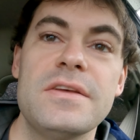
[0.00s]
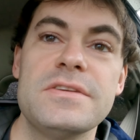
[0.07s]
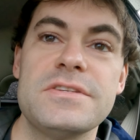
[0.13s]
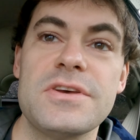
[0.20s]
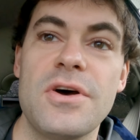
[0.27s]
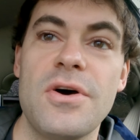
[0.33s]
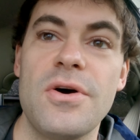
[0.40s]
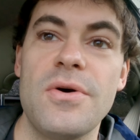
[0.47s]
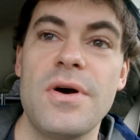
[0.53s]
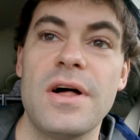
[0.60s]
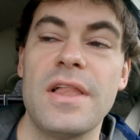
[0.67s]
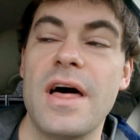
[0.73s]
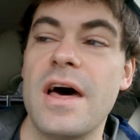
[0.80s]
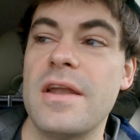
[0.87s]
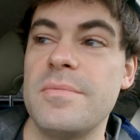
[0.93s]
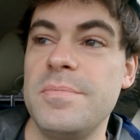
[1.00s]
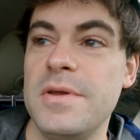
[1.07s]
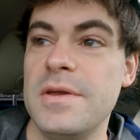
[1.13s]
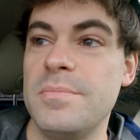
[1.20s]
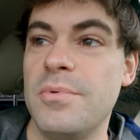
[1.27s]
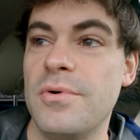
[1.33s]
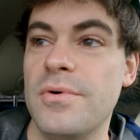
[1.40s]
So a lot of
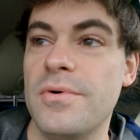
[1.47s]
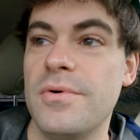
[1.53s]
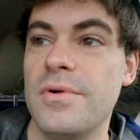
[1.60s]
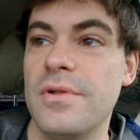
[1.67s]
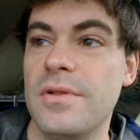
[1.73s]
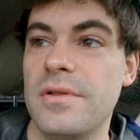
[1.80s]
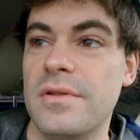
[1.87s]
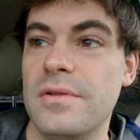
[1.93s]
people,